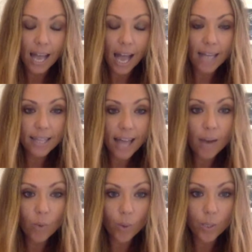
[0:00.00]
And
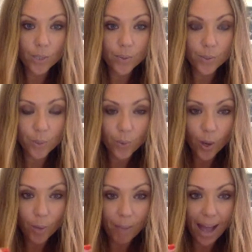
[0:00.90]
then what we do is we
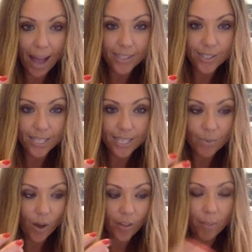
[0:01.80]
work back to see
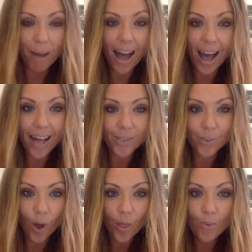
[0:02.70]
what are the parts,
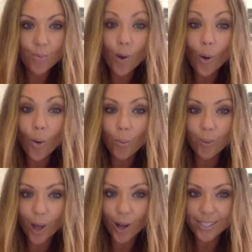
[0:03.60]
what are the
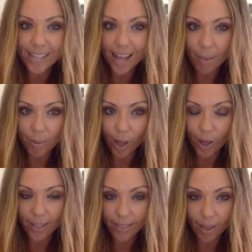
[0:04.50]
roadblocks that are
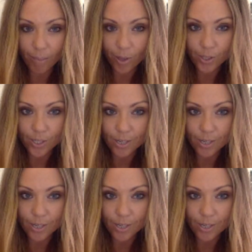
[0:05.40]
blocking that person